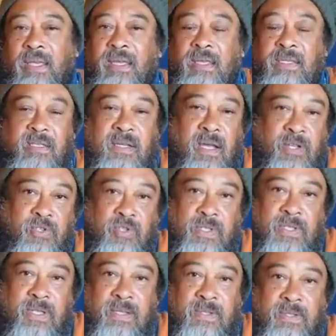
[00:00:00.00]
is
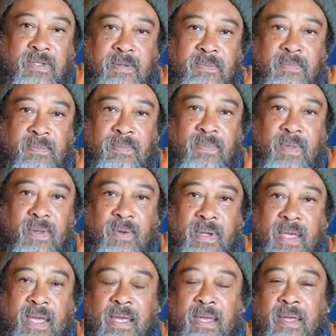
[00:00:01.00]
consciousness.
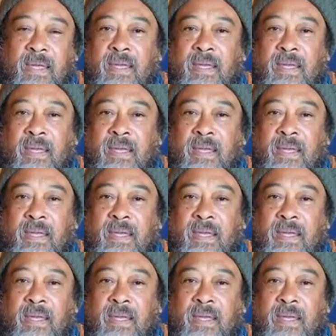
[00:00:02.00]
Okay?